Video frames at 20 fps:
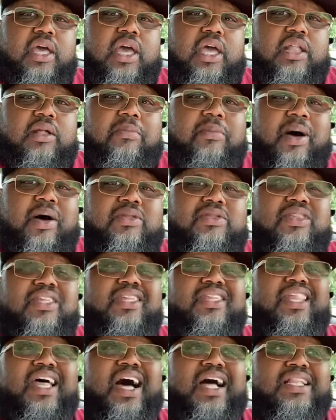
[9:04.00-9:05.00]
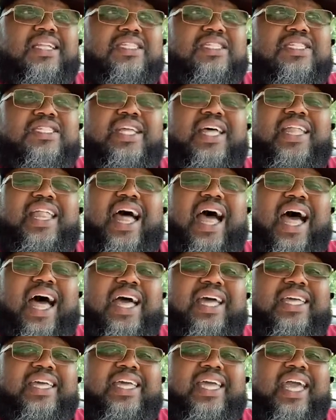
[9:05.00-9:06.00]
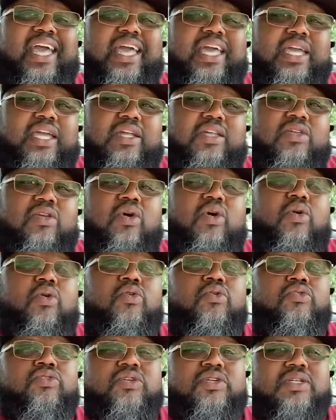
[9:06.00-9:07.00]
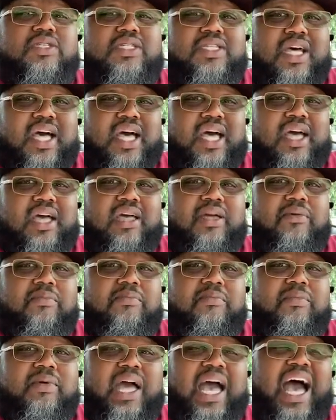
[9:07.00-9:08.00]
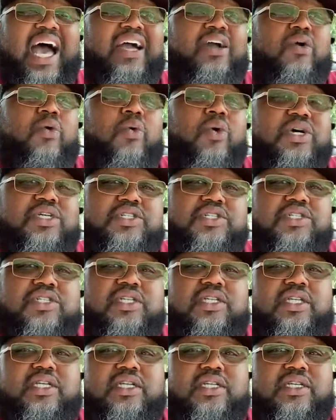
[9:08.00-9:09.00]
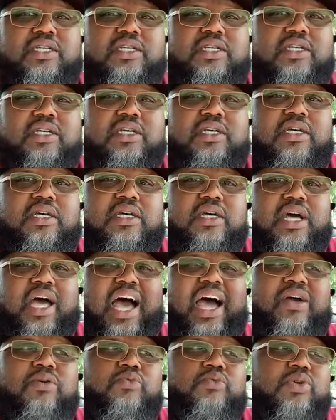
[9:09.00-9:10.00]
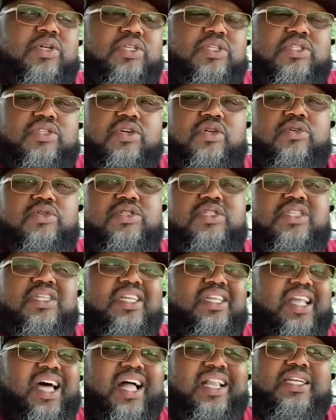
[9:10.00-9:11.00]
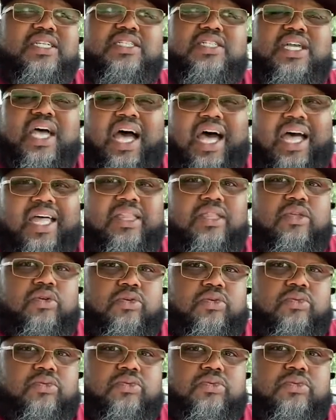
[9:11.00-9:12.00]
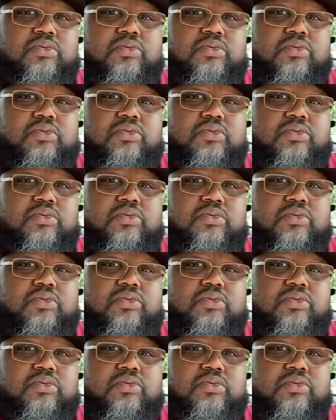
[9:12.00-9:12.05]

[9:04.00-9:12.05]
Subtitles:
and about the knowledge that I gained over the time. I questioned it. I researched the knowledge I knew.